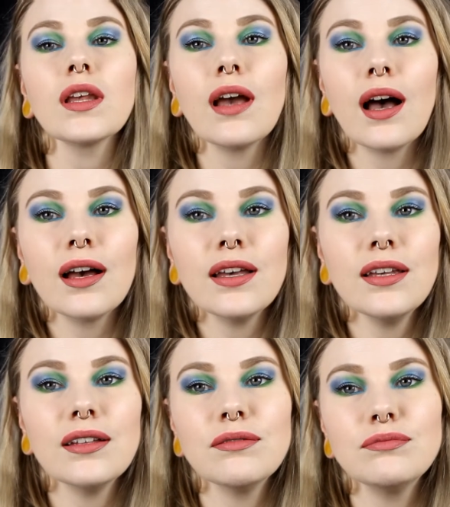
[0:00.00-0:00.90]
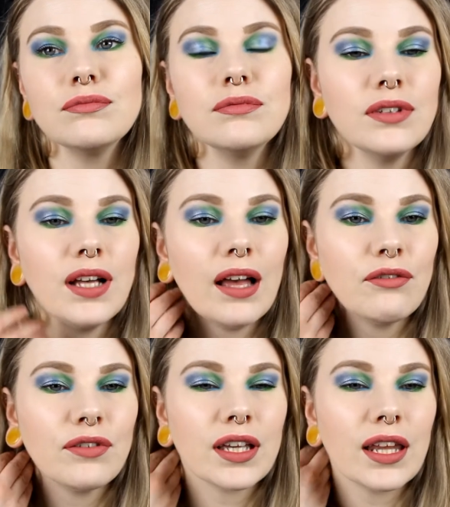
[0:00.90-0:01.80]
I I
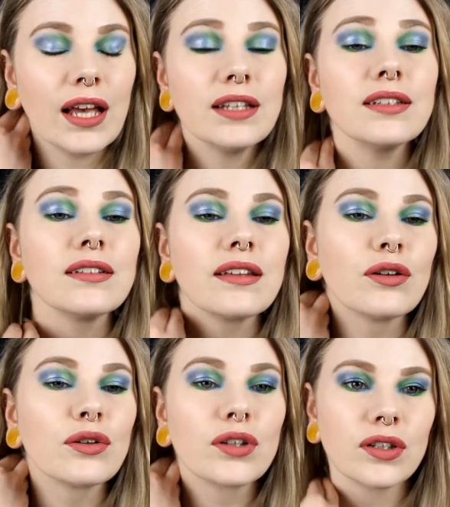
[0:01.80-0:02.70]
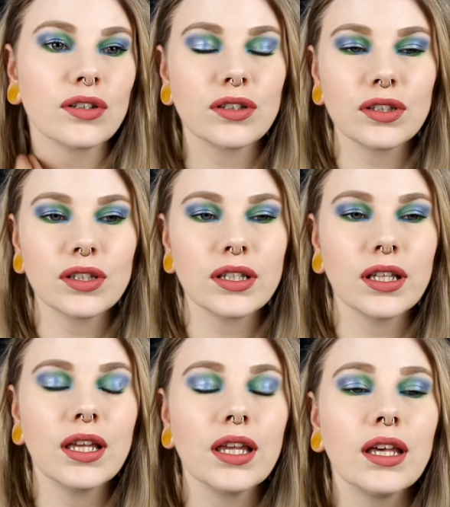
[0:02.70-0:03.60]
think I like this look.
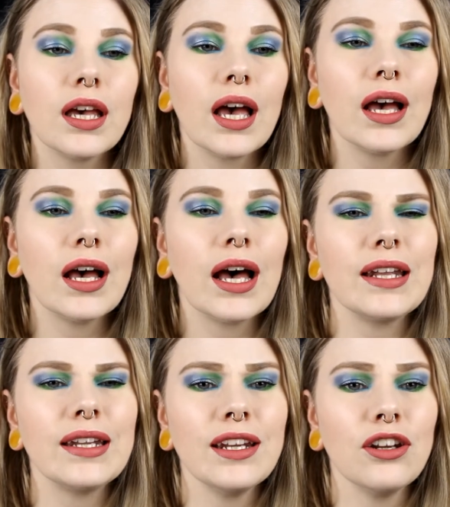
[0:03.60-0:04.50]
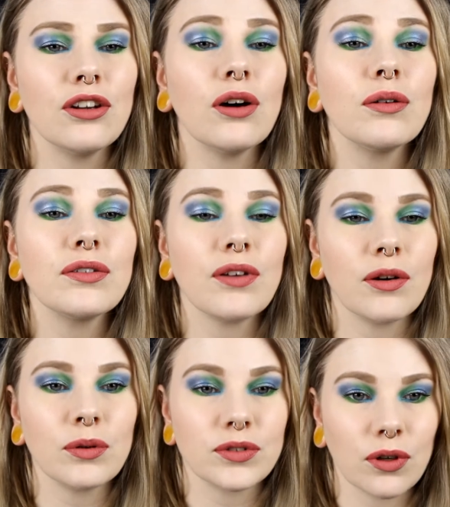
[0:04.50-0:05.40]
I didn't know if I
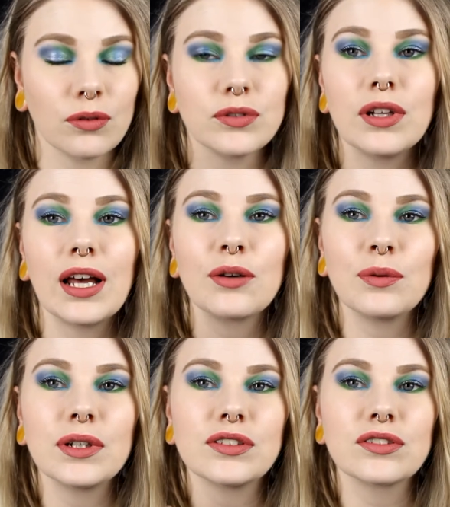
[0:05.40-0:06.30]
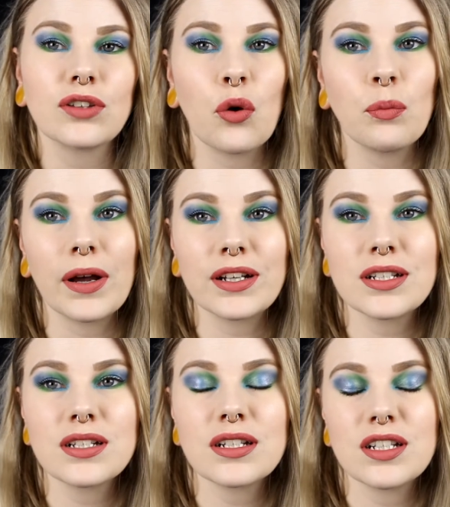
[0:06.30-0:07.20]
was going to like when it's so
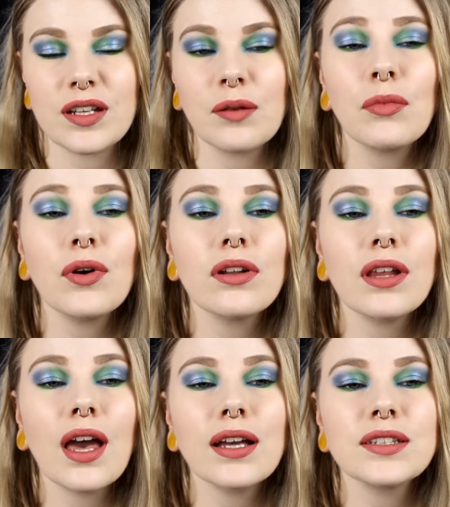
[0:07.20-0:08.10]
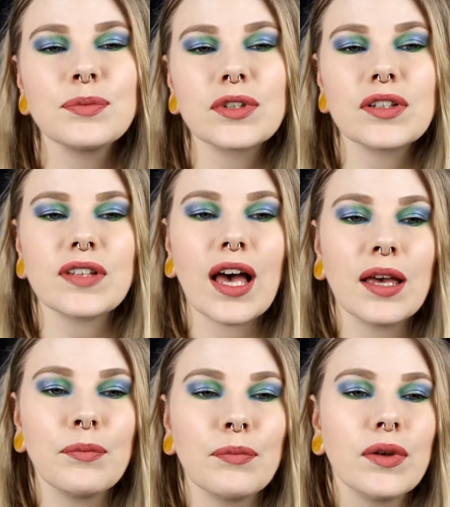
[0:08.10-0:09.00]
much shimmer on the eyes because
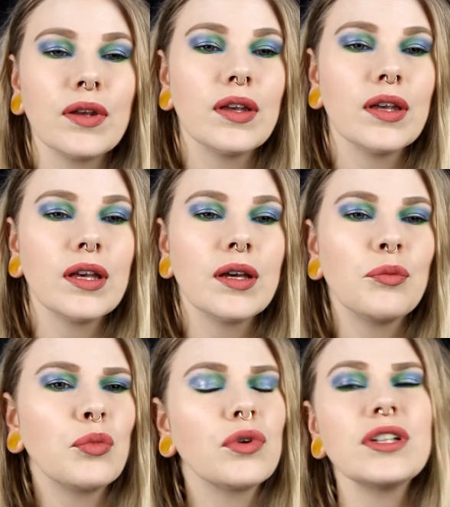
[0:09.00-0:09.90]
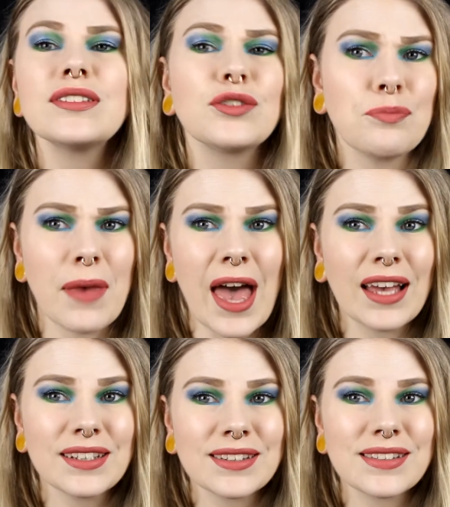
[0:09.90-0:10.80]
I'm more into
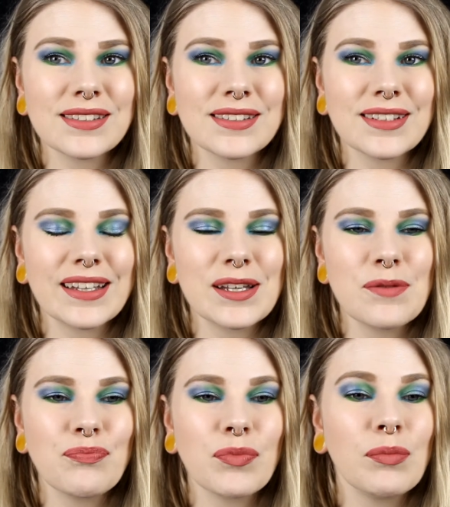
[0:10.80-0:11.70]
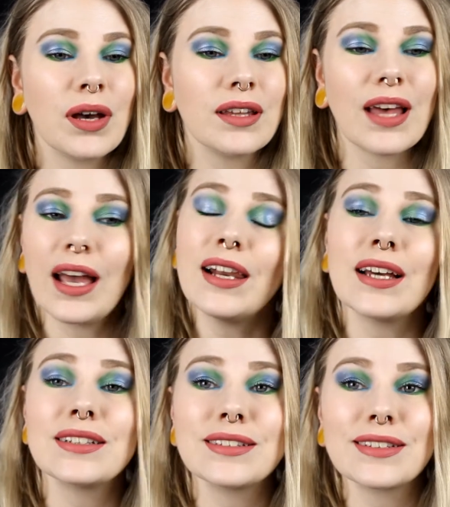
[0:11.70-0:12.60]
mattes but I
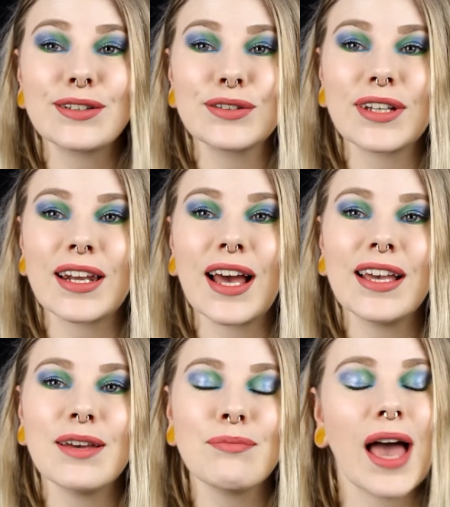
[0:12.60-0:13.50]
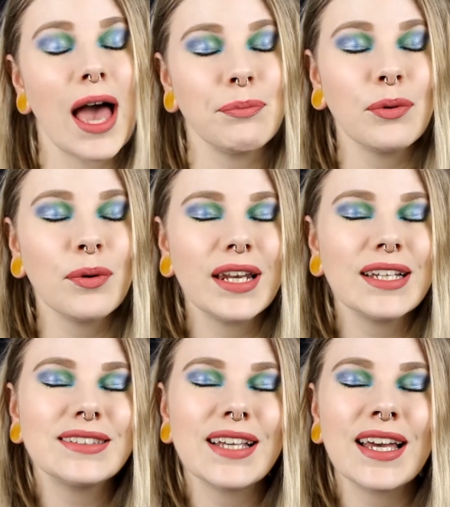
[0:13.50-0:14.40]
like this look and I am happy with
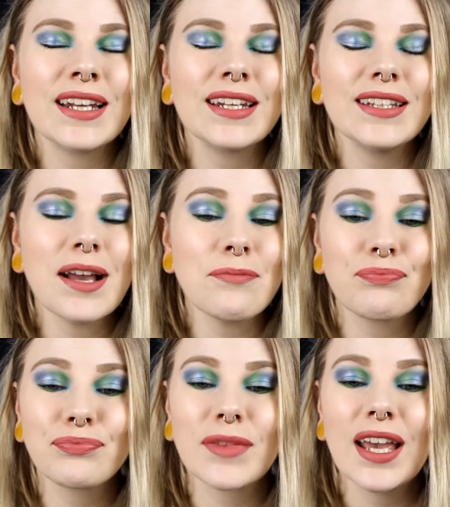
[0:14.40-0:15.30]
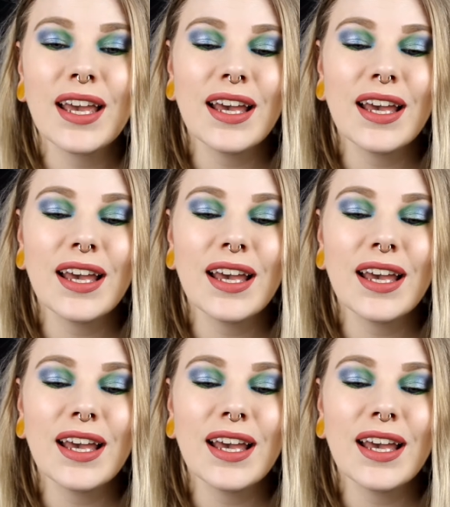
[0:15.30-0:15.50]
it and yeah